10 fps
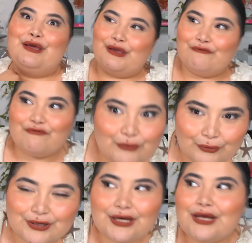in
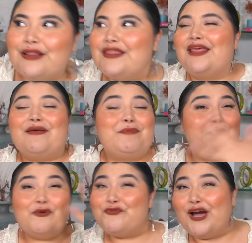Florida,
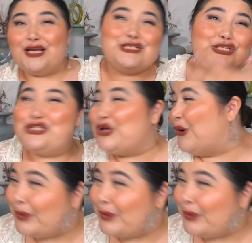people find so